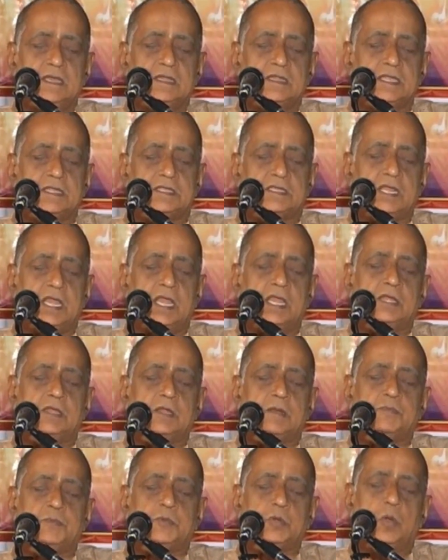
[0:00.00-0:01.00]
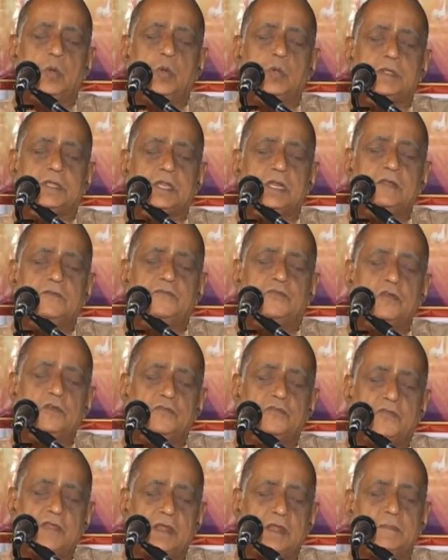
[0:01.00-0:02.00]
the state of total
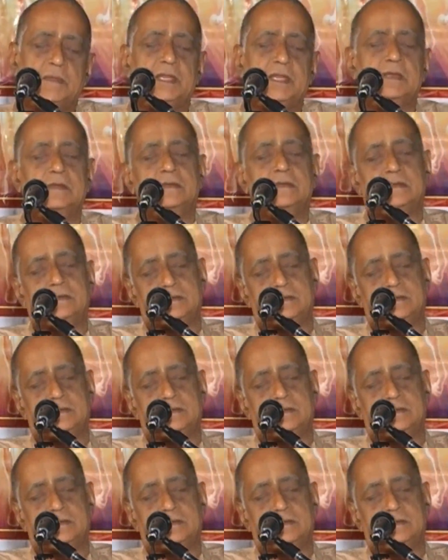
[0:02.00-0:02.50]
fulfillment.